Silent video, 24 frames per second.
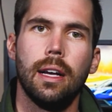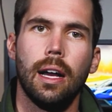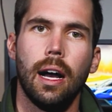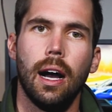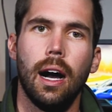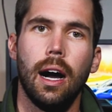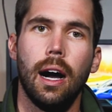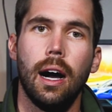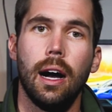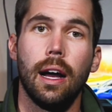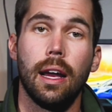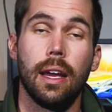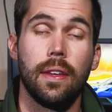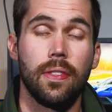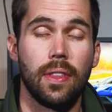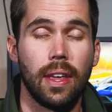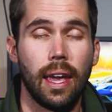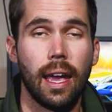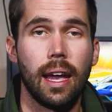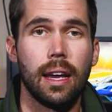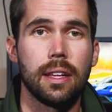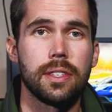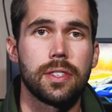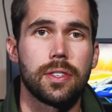And the
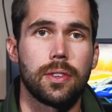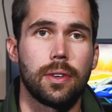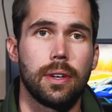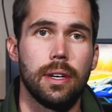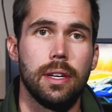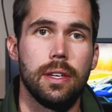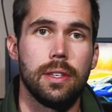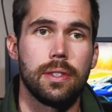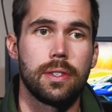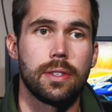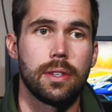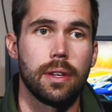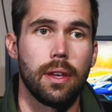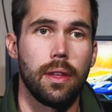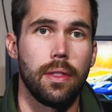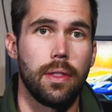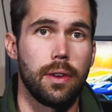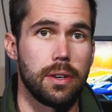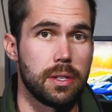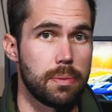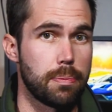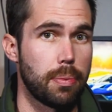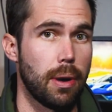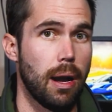answer is
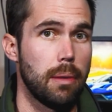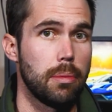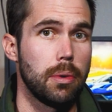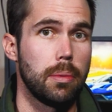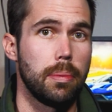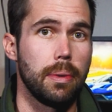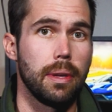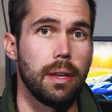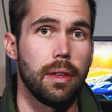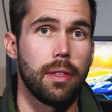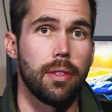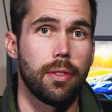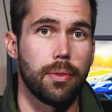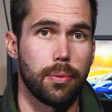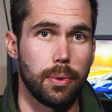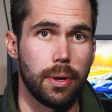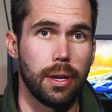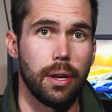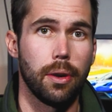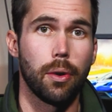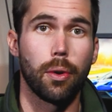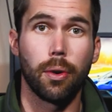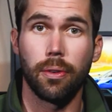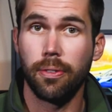there's probably
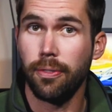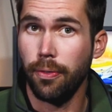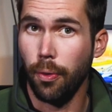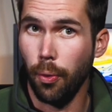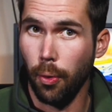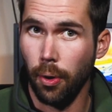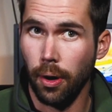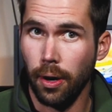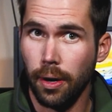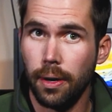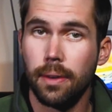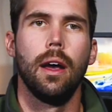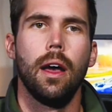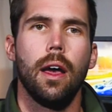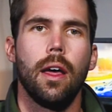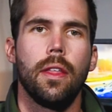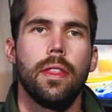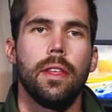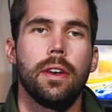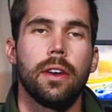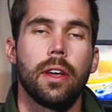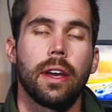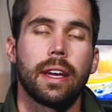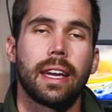3 or 4.
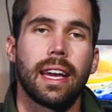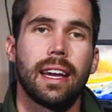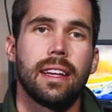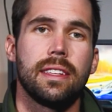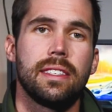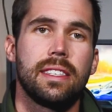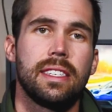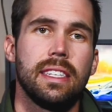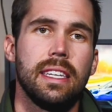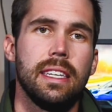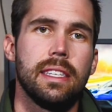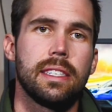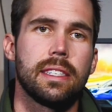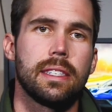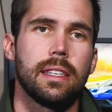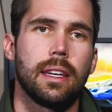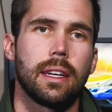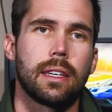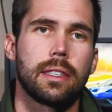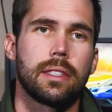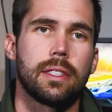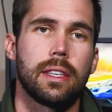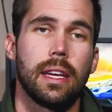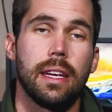The Nikon
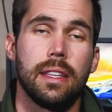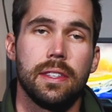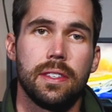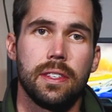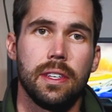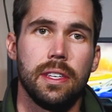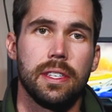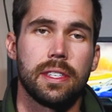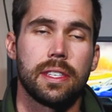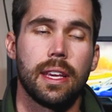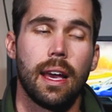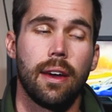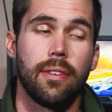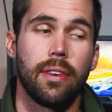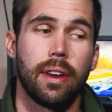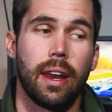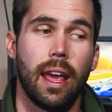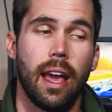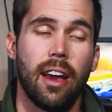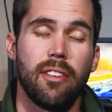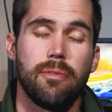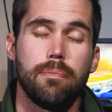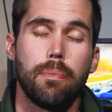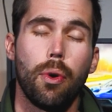Z6 and Z7
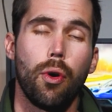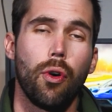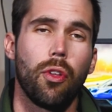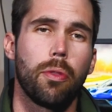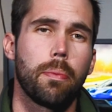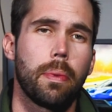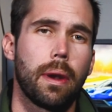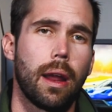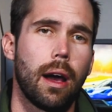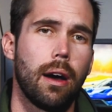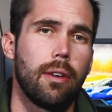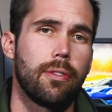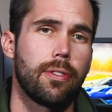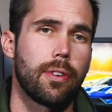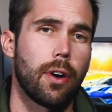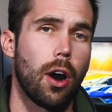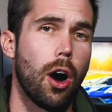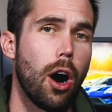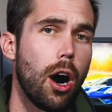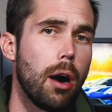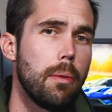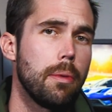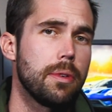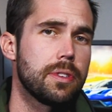have both been out for
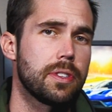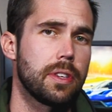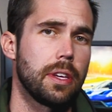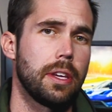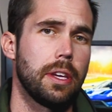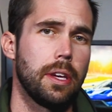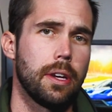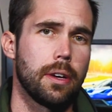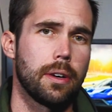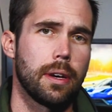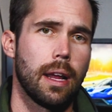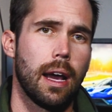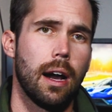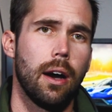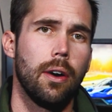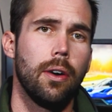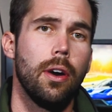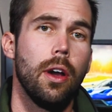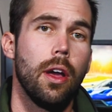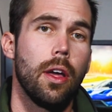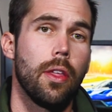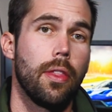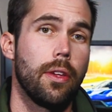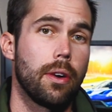almost a year now.
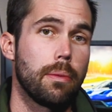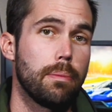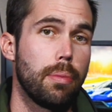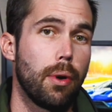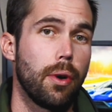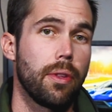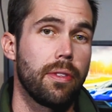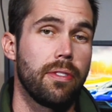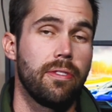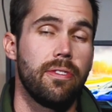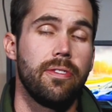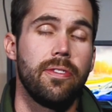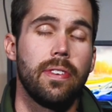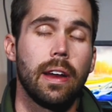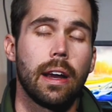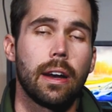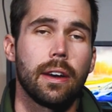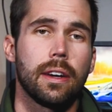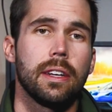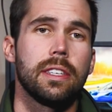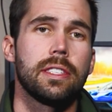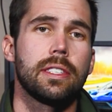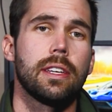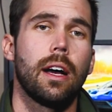They're both
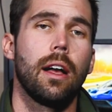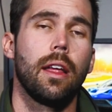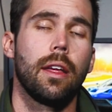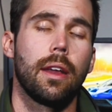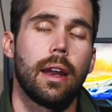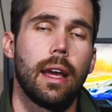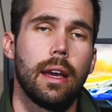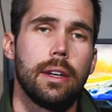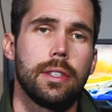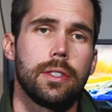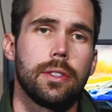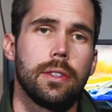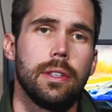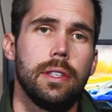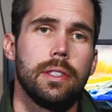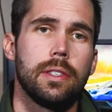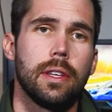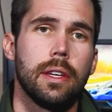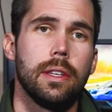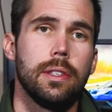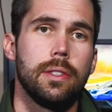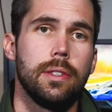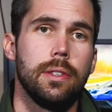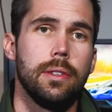very solid entries
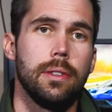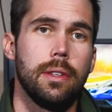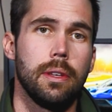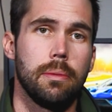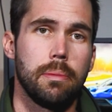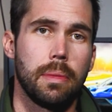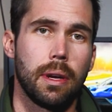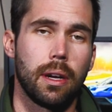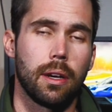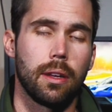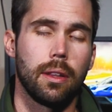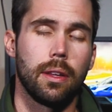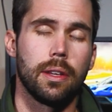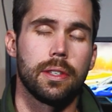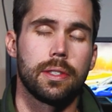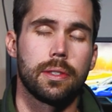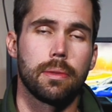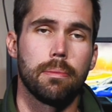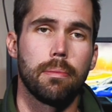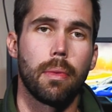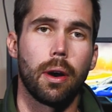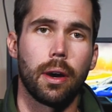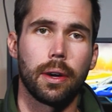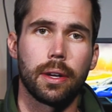into the mirrorless
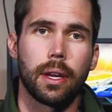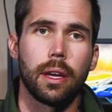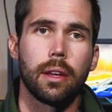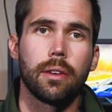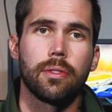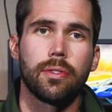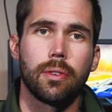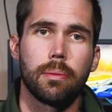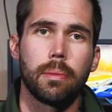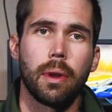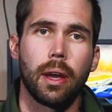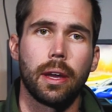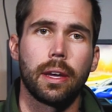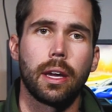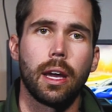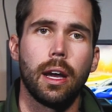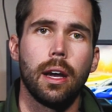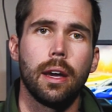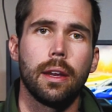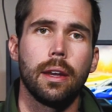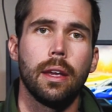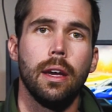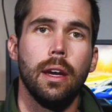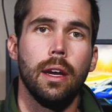market from
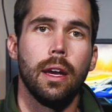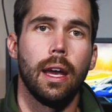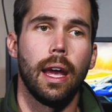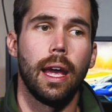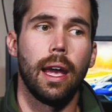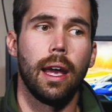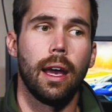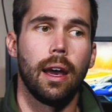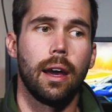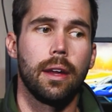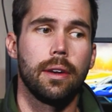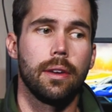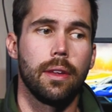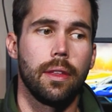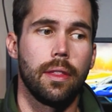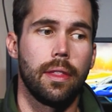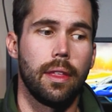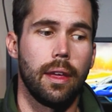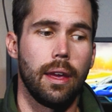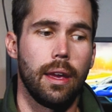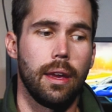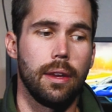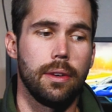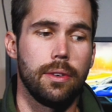Nikon, and
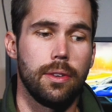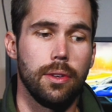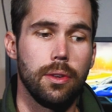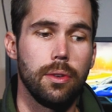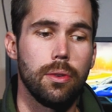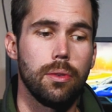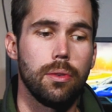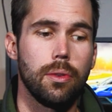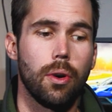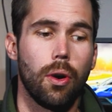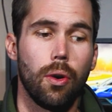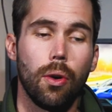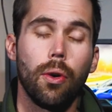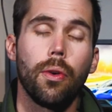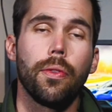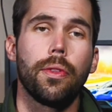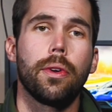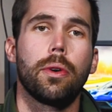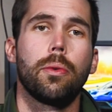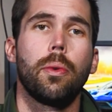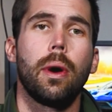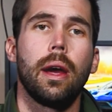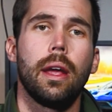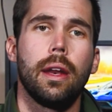they do hold
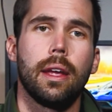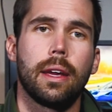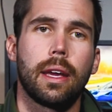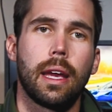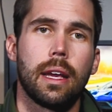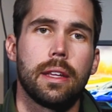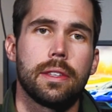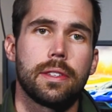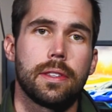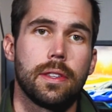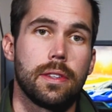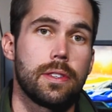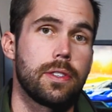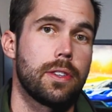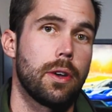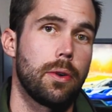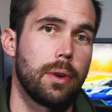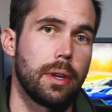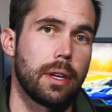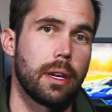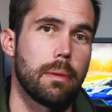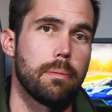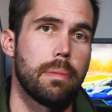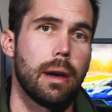their weight against the
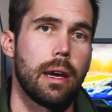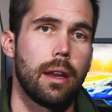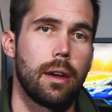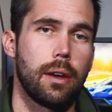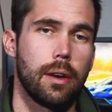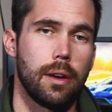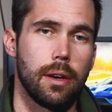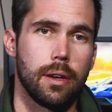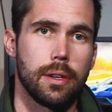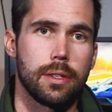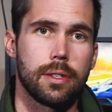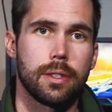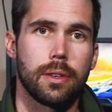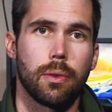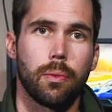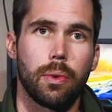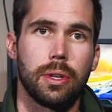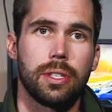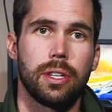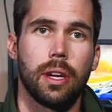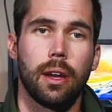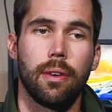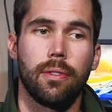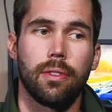Sony competitors,
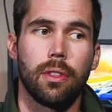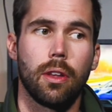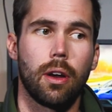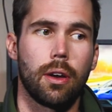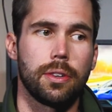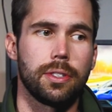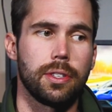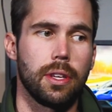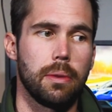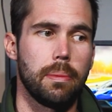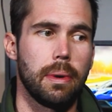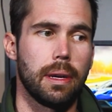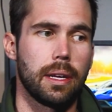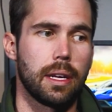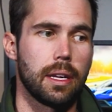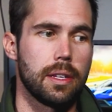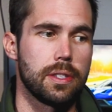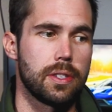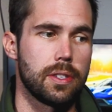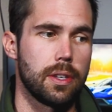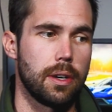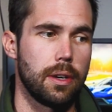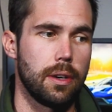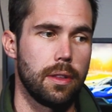which have largely been
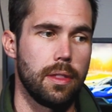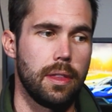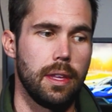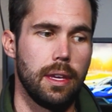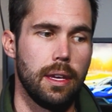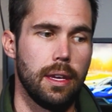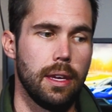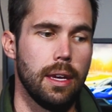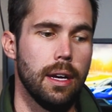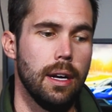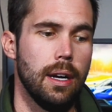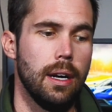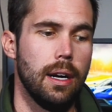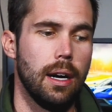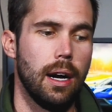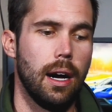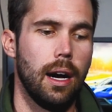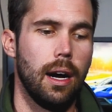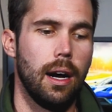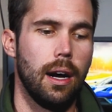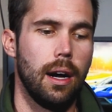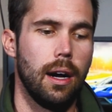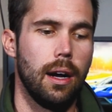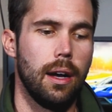considered the
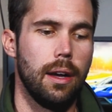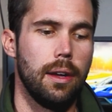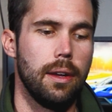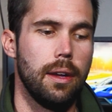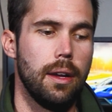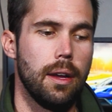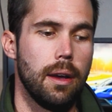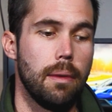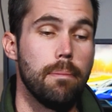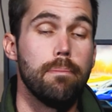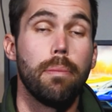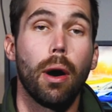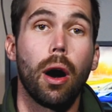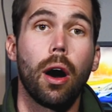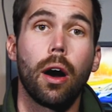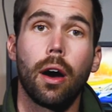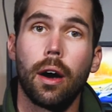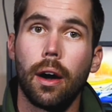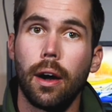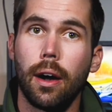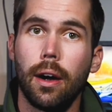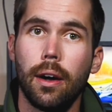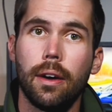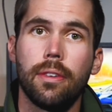
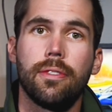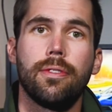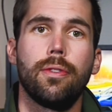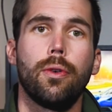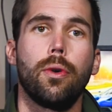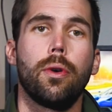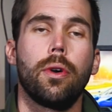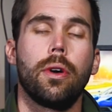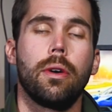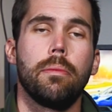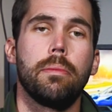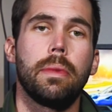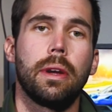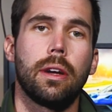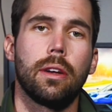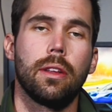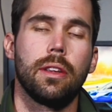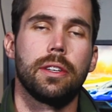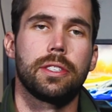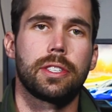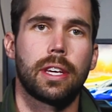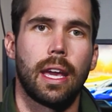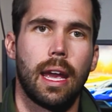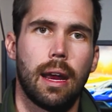bar for
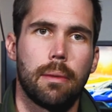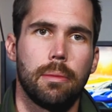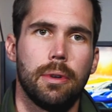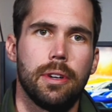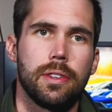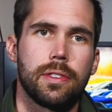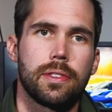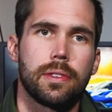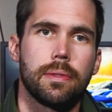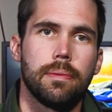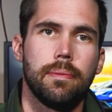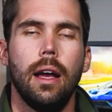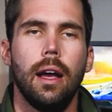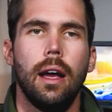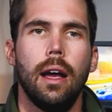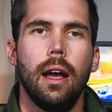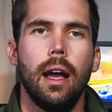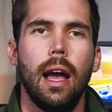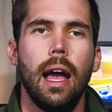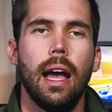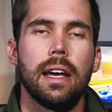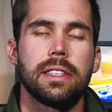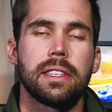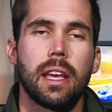mirrorless cameras.
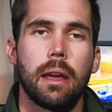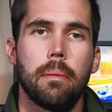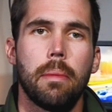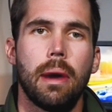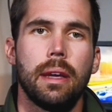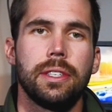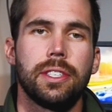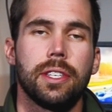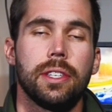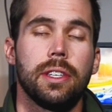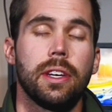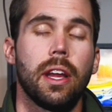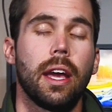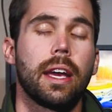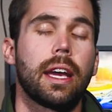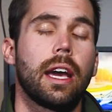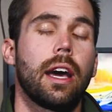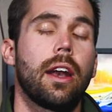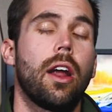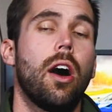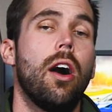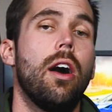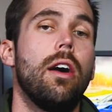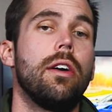As I mentioned,
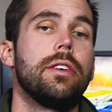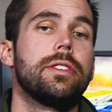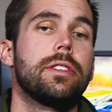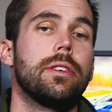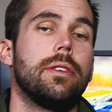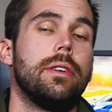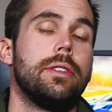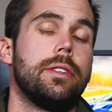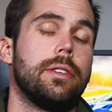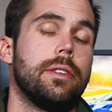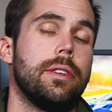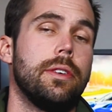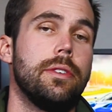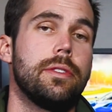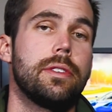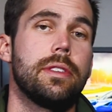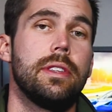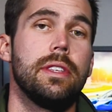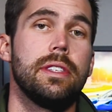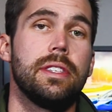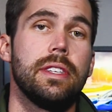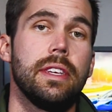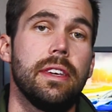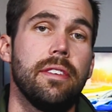Nikon also introduced
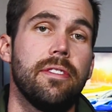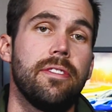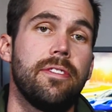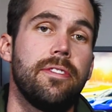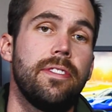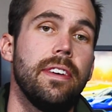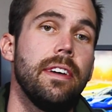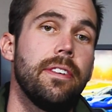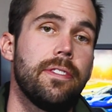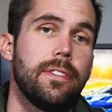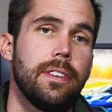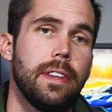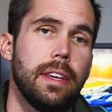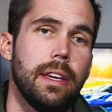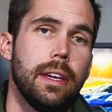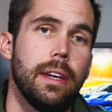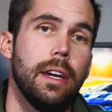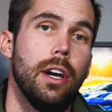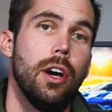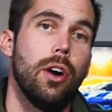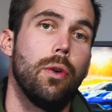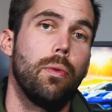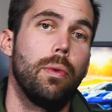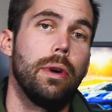the Z50,
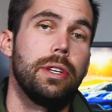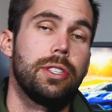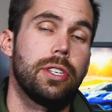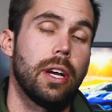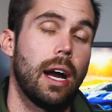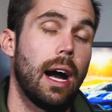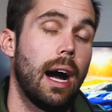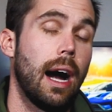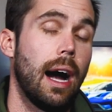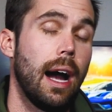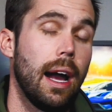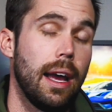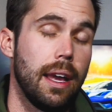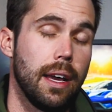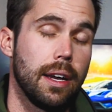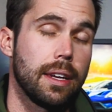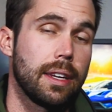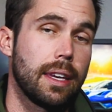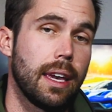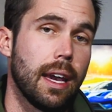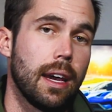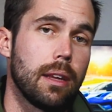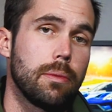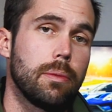which I
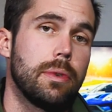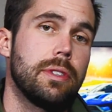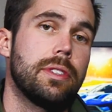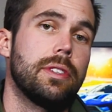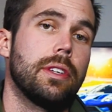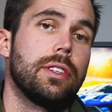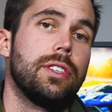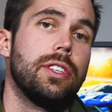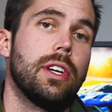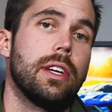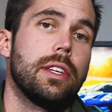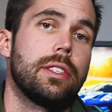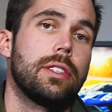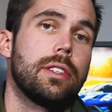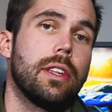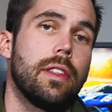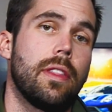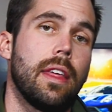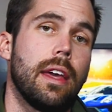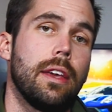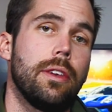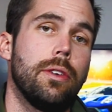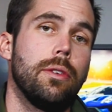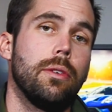again would suggest
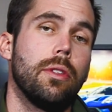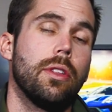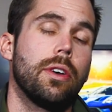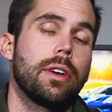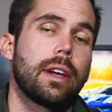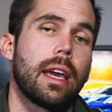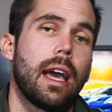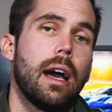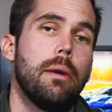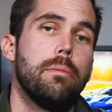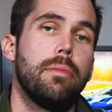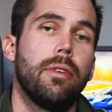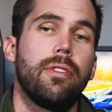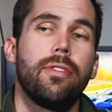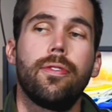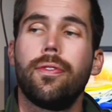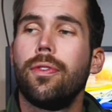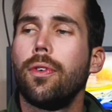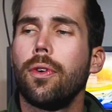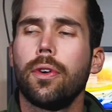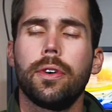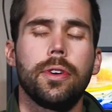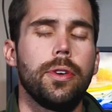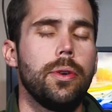that you look at
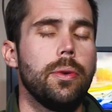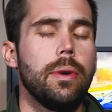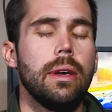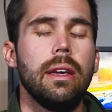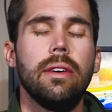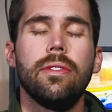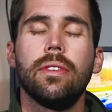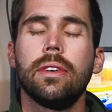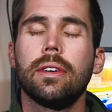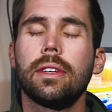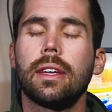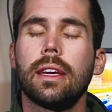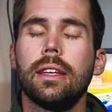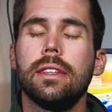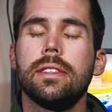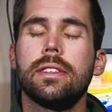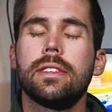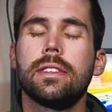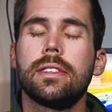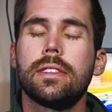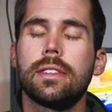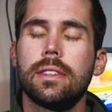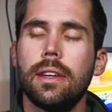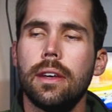before you even
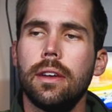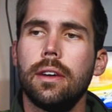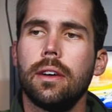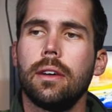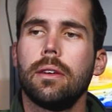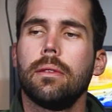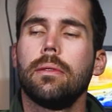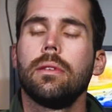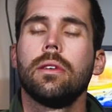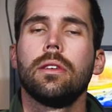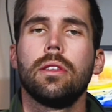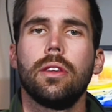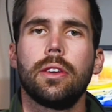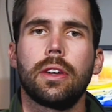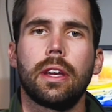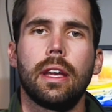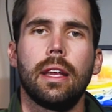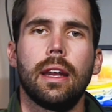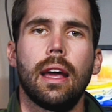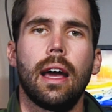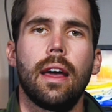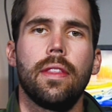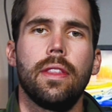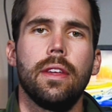consider
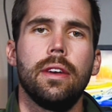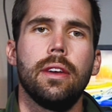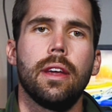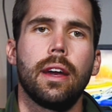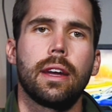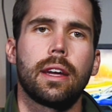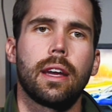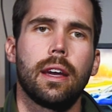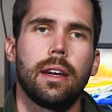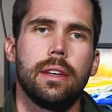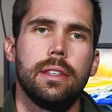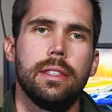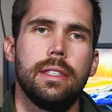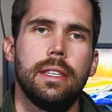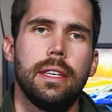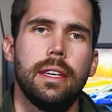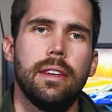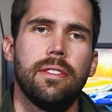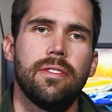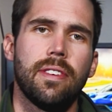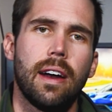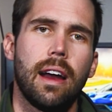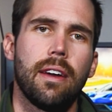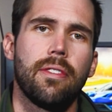looking at the Nikon
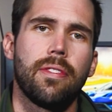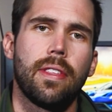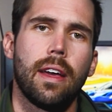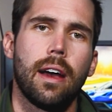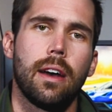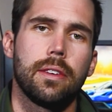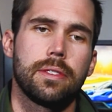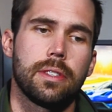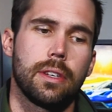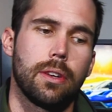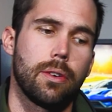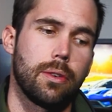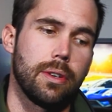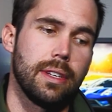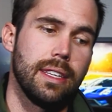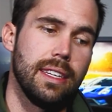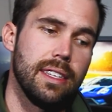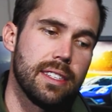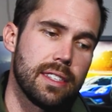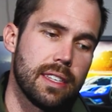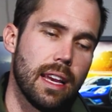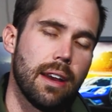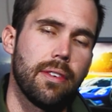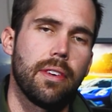D5000 or
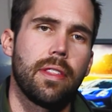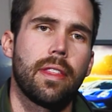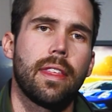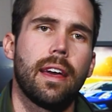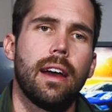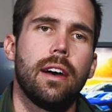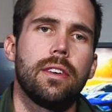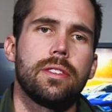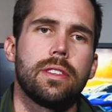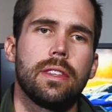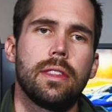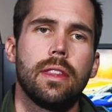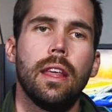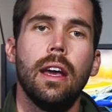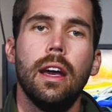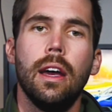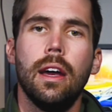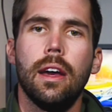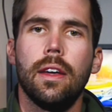D7000.